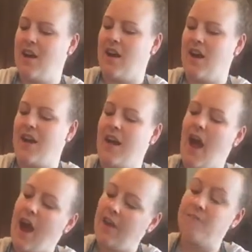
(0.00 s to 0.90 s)
I
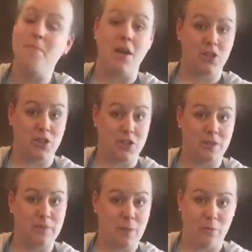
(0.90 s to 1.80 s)
have
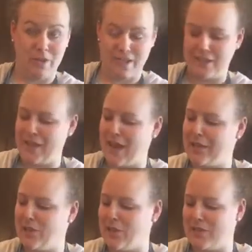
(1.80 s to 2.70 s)
mustard, but we'll get to that
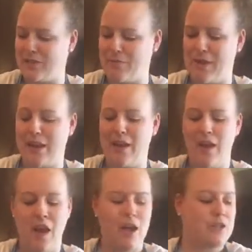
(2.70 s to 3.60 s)
in just a minute.
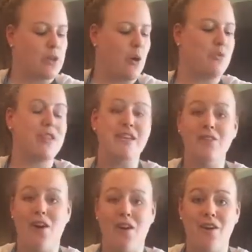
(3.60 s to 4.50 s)
So these
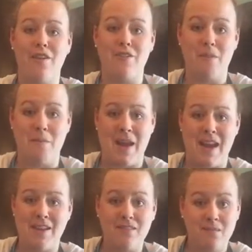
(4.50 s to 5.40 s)
are
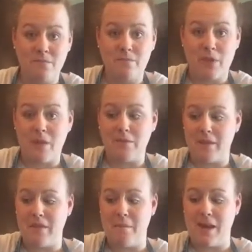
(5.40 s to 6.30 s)
probably
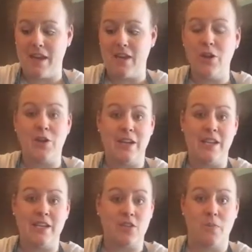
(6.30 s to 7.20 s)
the main
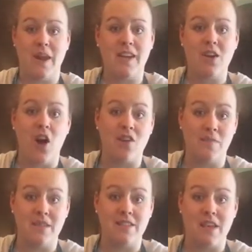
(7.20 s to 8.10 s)
ingredients or main
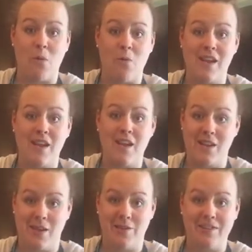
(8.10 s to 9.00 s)
condiments that we
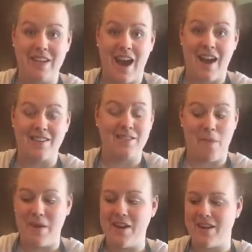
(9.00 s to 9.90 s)
use as
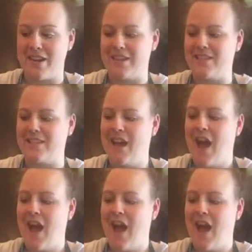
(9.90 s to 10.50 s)
Americans.